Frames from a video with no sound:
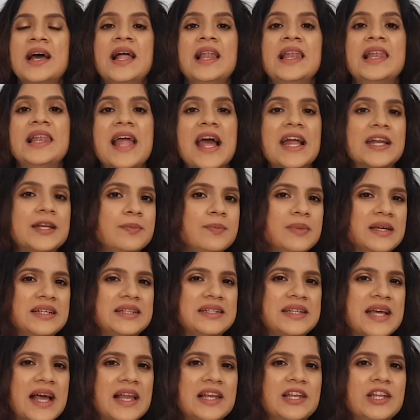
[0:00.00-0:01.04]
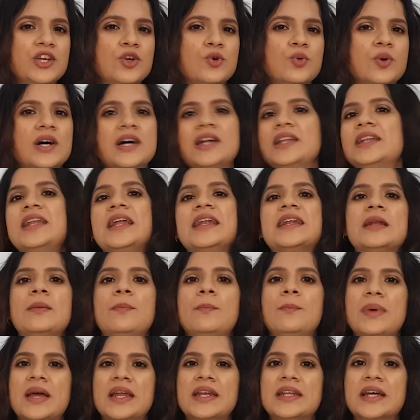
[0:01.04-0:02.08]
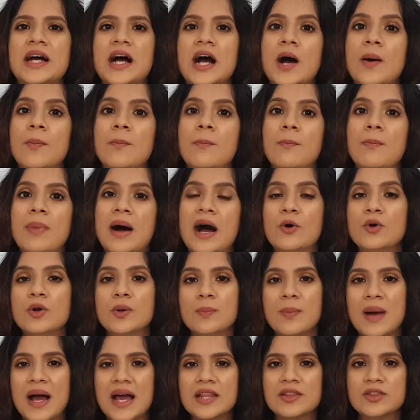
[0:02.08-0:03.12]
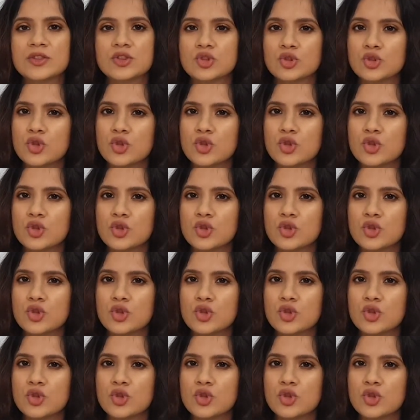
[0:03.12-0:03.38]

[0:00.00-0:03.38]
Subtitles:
let me tell you a little bit about my